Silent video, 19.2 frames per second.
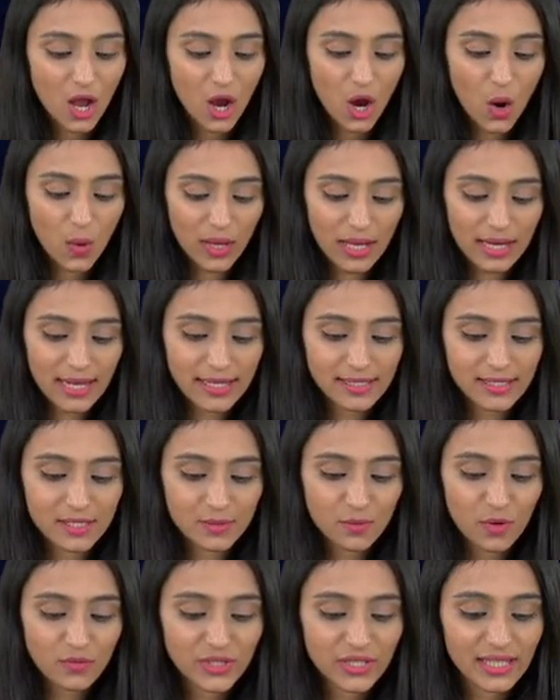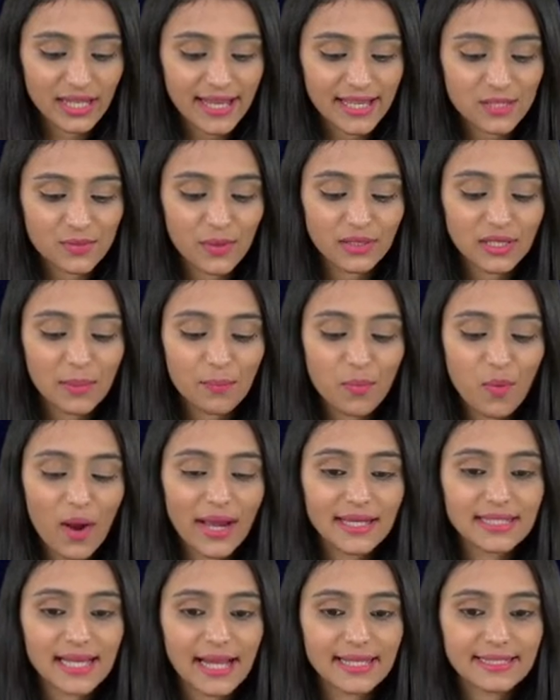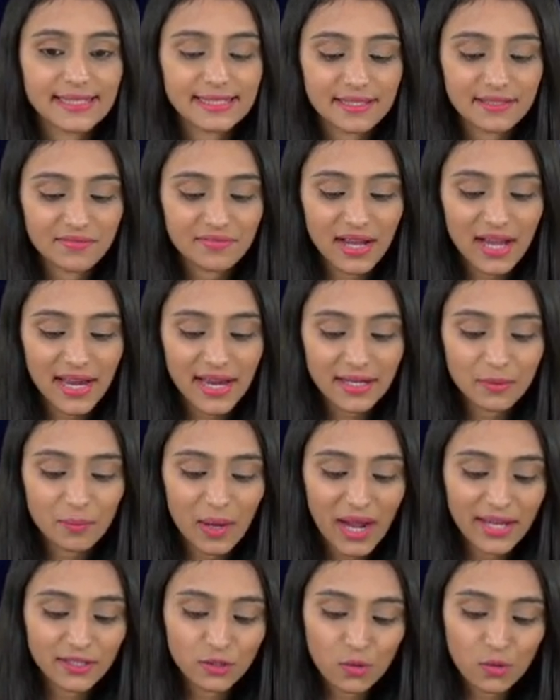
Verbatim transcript: Okay, let's move to the next one. The point identified by